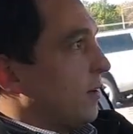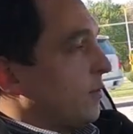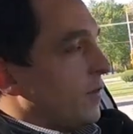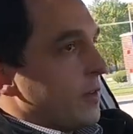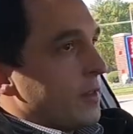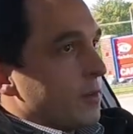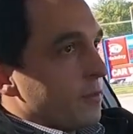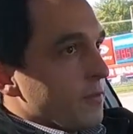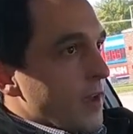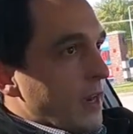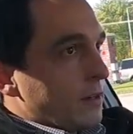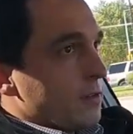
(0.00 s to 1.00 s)
Fun little
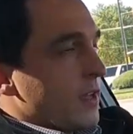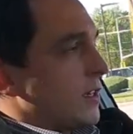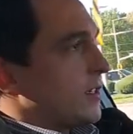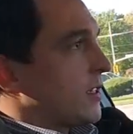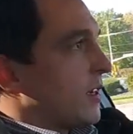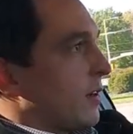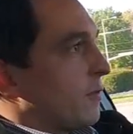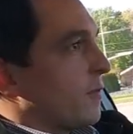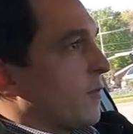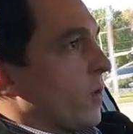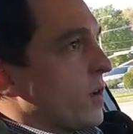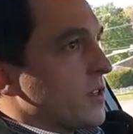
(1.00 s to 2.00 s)
fact that
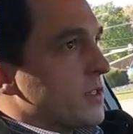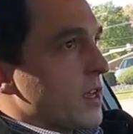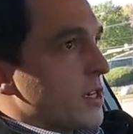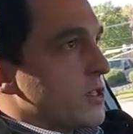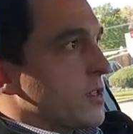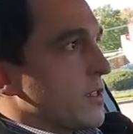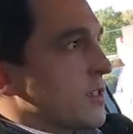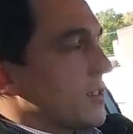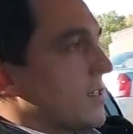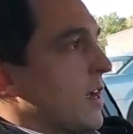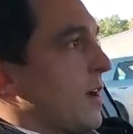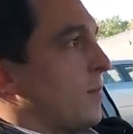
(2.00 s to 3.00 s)
Ford has actually
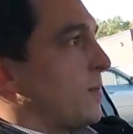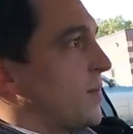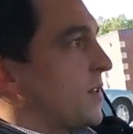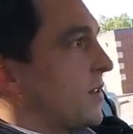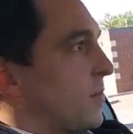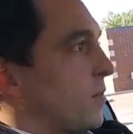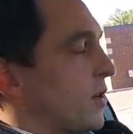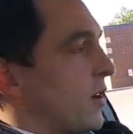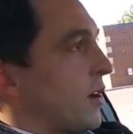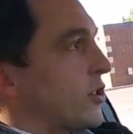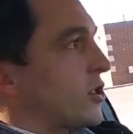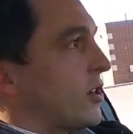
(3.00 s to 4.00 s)
stopped
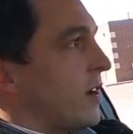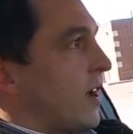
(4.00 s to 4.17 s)
production